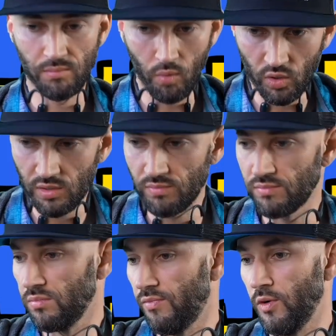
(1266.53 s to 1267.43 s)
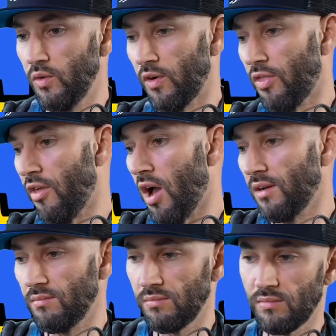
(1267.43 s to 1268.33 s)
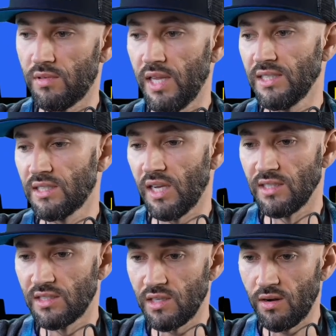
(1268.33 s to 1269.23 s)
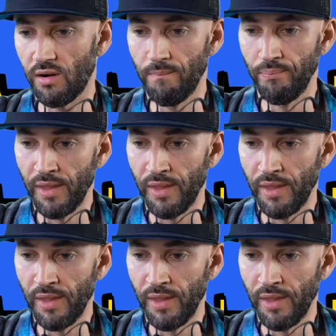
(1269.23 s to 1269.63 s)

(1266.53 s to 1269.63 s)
More food for thought, things to consider.